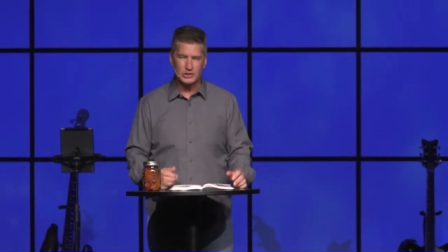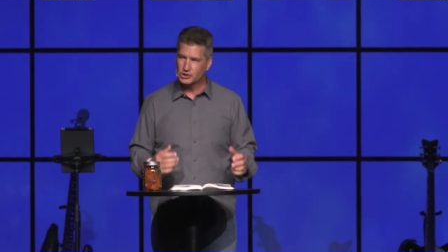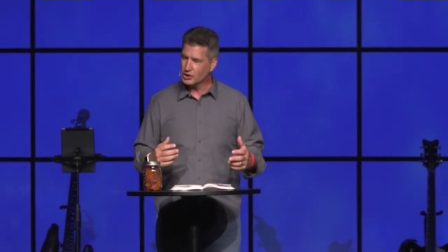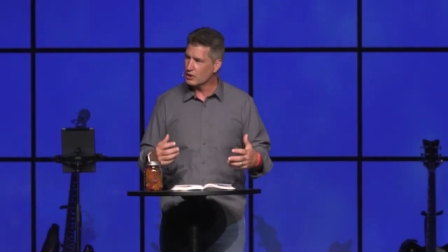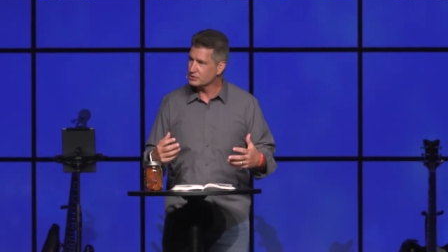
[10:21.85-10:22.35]

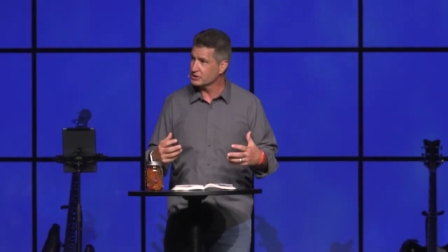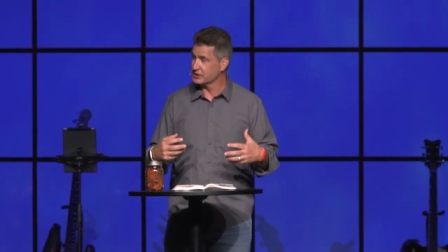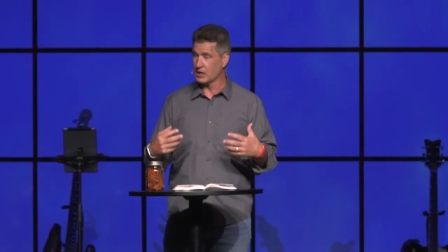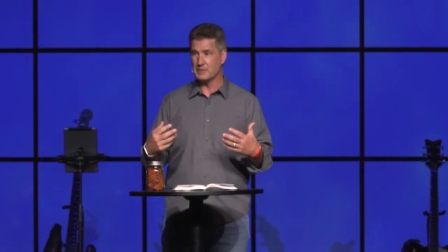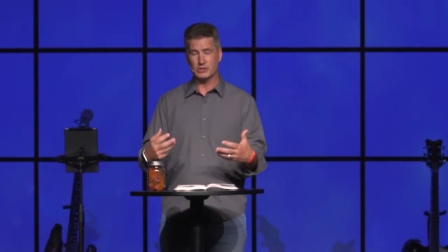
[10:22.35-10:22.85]
church that's
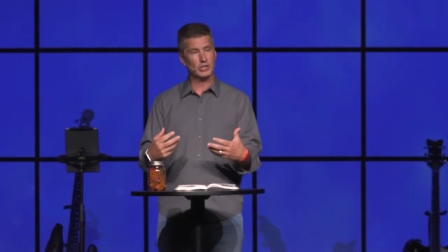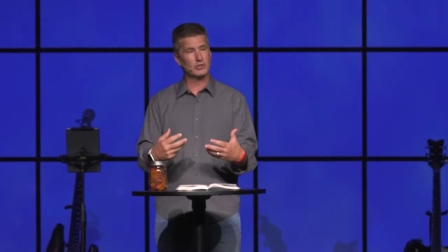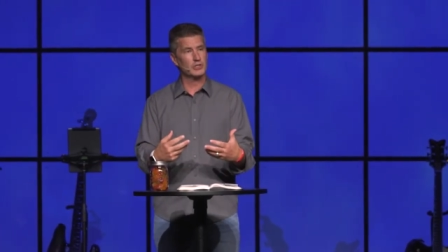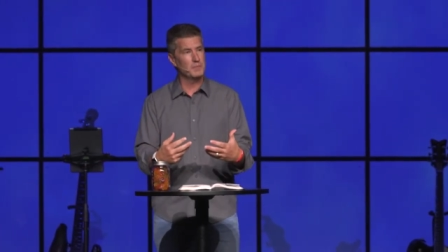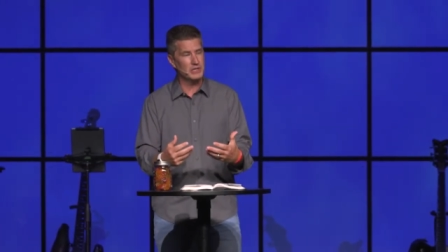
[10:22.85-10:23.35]
going to be a
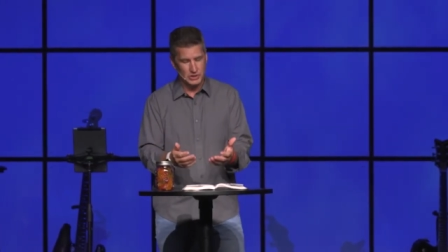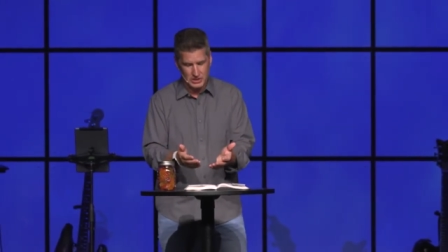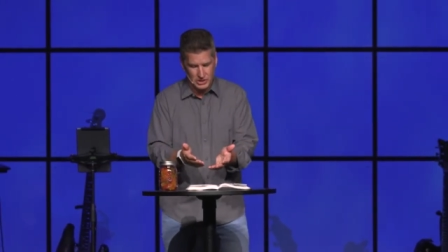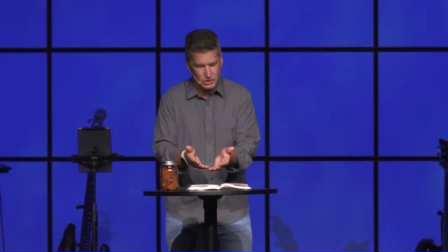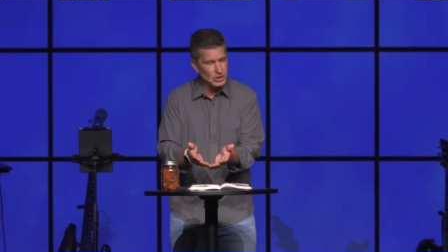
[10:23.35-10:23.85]
church on mission
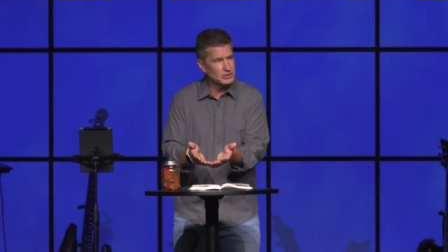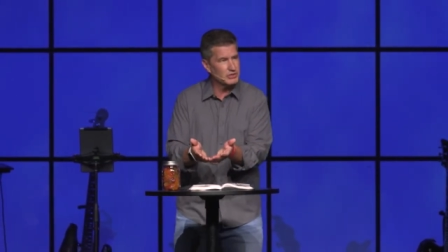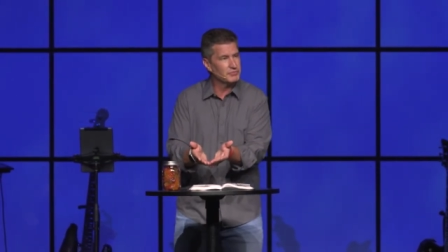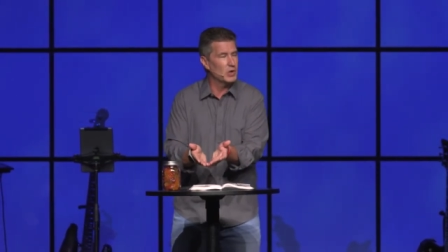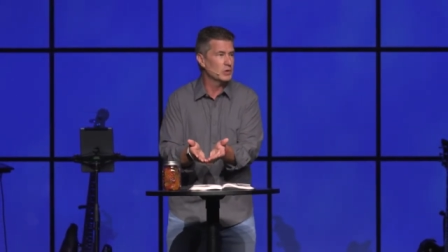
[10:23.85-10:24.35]
is a church
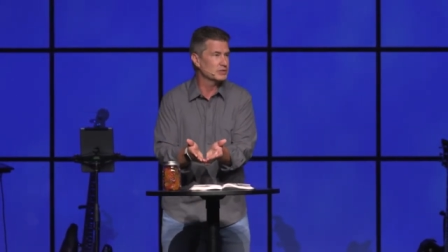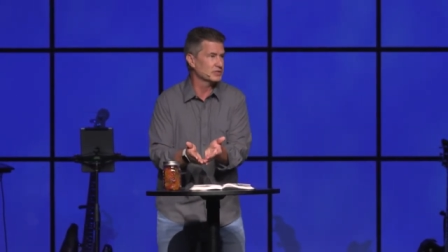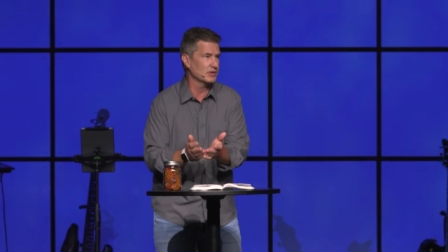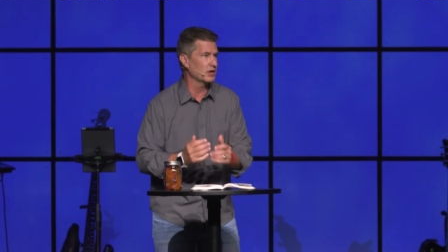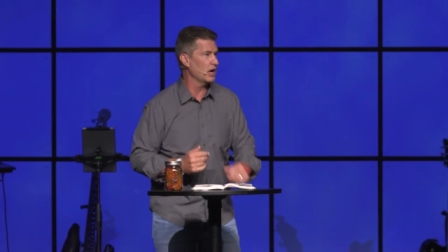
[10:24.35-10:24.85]
that
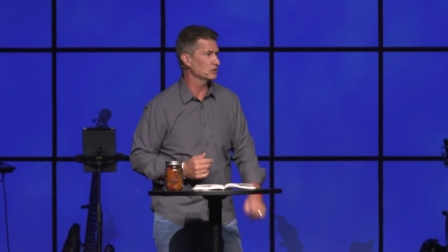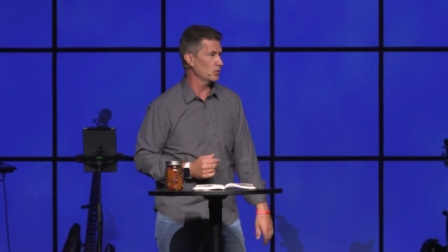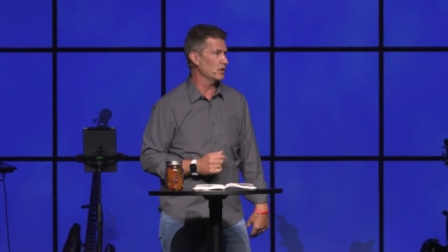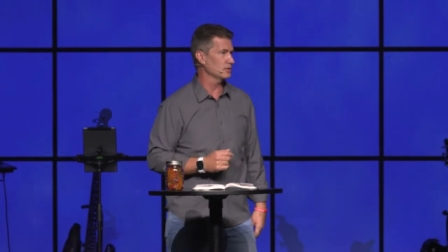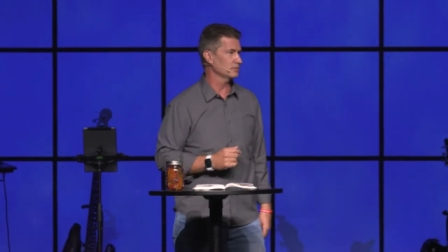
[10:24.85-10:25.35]
focuses on God's
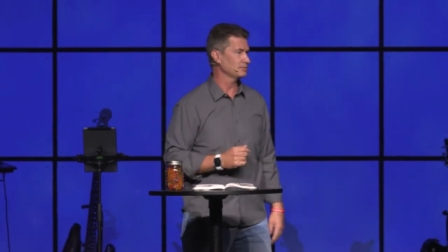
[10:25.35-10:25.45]
word.